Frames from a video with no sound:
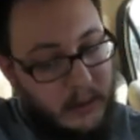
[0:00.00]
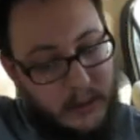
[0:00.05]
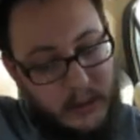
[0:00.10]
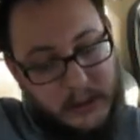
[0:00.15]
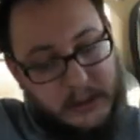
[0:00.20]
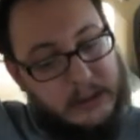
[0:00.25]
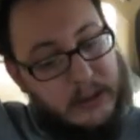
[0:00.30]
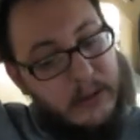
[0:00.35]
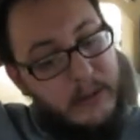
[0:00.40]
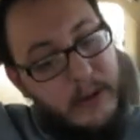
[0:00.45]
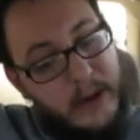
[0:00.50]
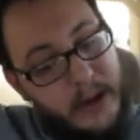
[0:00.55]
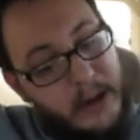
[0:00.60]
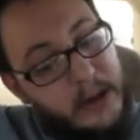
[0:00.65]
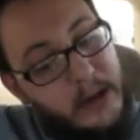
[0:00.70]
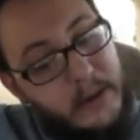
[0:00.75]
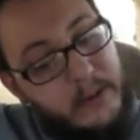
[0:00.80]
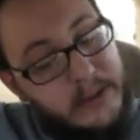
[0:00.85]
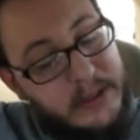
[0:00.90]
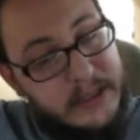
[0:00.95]
so I
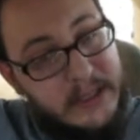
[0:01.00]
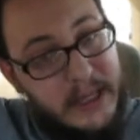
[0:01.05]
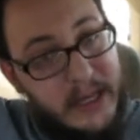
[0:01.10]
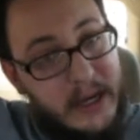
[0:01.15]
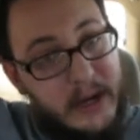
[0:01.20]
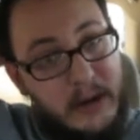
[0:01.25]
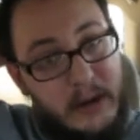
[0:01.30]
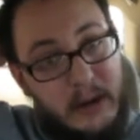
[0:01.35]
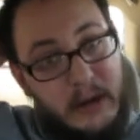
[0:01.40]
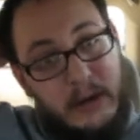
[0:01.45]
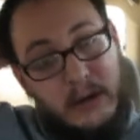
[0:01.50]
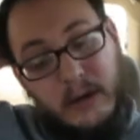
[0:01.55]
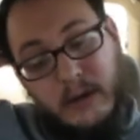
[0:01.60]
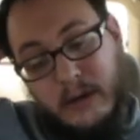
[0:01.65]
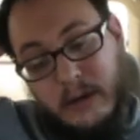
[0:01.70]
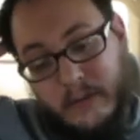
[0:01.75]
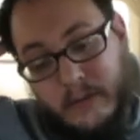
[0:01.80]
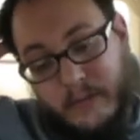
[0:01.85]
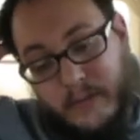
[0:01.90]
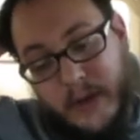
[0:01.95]
know it's there.
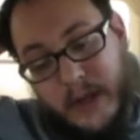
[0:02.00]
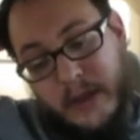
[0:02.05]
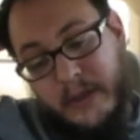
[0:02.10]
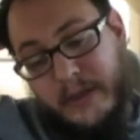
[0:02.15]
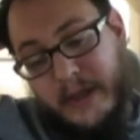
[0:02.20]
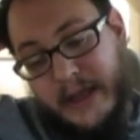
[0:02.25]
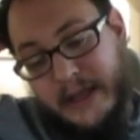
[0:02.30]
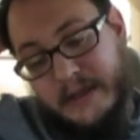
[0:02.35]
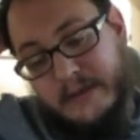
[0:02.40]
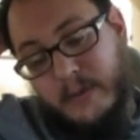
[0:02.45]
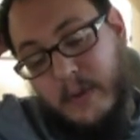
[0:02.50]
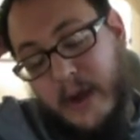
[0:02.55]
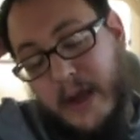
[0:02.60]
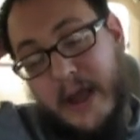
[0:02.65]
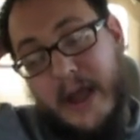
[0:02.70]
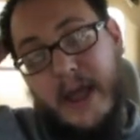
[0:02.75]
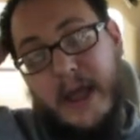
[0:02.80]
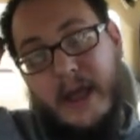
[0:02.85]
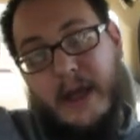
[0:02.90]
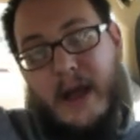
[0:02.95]
But that's
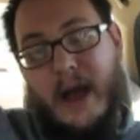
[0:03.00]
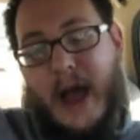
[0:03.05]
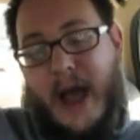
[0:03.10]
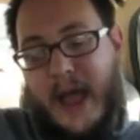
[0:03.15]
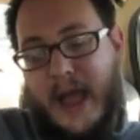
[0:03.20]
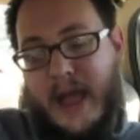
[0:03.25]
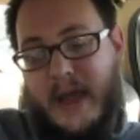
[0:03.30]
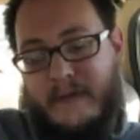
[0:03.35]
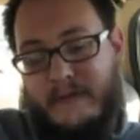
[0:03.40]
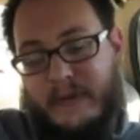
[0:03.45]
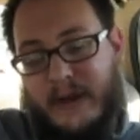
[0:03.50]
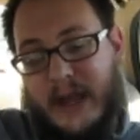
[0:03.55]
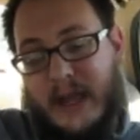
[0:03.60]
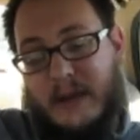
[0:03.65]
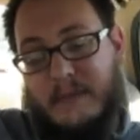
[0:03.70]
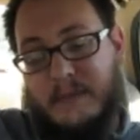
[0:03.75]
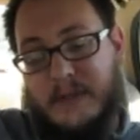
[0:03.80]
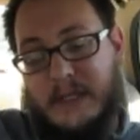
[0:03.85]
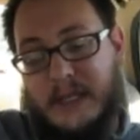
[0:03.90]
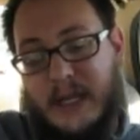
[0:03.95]
why I have
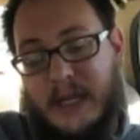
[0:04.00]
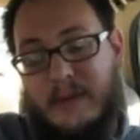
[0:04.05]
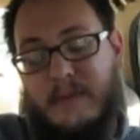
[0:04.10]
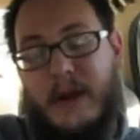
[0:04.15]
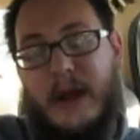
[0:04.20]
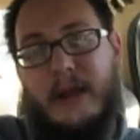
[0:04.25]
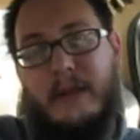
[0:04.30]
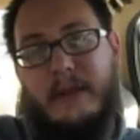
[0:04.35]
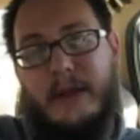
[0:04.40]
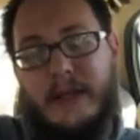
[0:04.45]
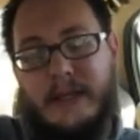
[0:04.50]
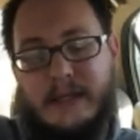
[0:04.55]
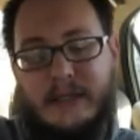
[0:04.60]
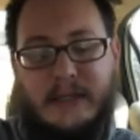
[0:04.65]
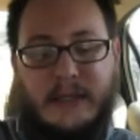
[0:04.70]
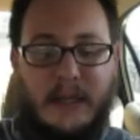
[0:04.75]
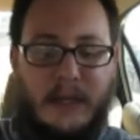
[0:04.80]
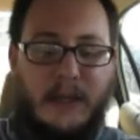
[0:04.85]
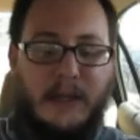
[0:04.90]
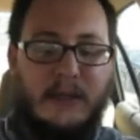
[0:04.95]
names in my
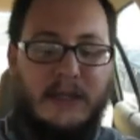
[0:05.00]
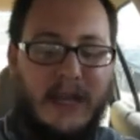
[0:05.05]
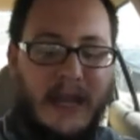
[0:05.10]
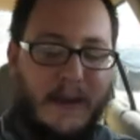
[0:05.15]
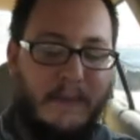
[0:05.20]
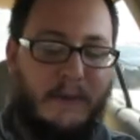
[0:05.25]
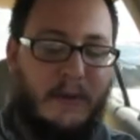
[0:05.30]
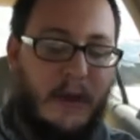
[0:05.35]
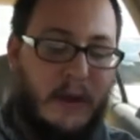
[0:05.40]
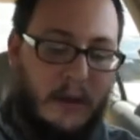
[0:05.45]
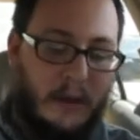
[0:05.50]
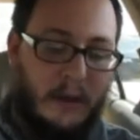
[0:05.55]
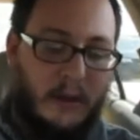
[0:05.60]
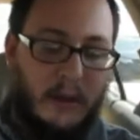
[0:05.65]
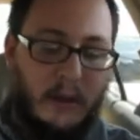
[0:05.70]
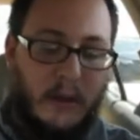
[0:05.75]
list, and Tapdog